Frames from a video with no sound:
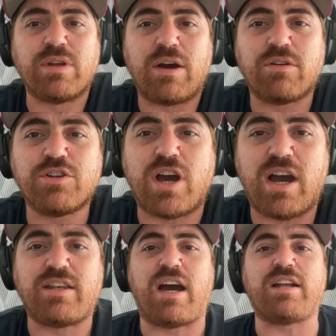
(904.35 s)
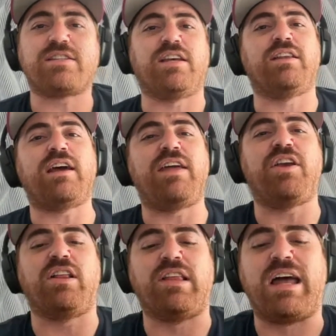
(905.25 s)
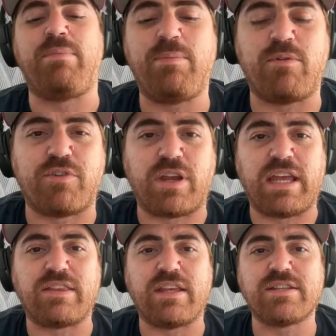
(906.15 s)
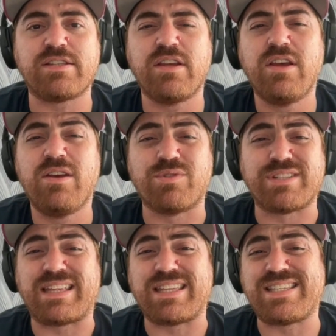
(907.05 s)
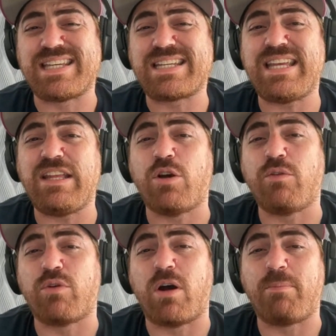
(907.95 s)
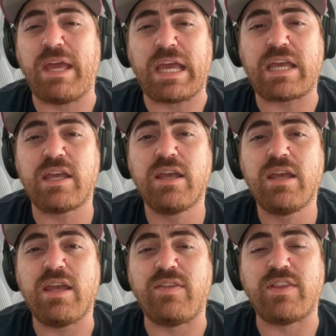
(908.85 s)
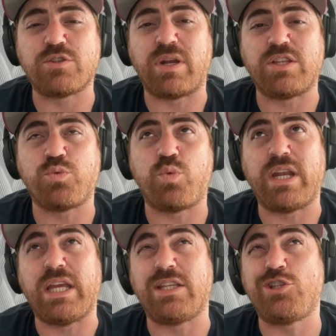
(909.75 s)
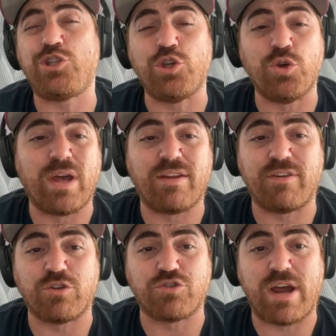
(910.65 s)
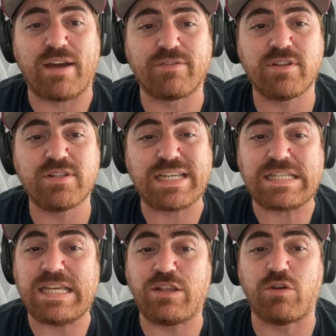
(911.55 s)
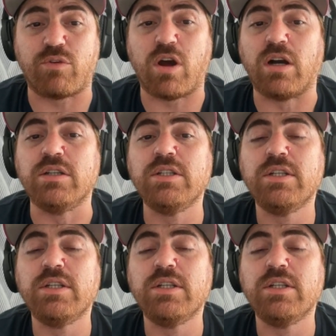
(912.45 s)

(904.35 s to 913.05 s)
Now, Jahan Dotson, I think a lot of people forget this, was like the 16th overall pick in the 2022 NFL draft. 16th overall.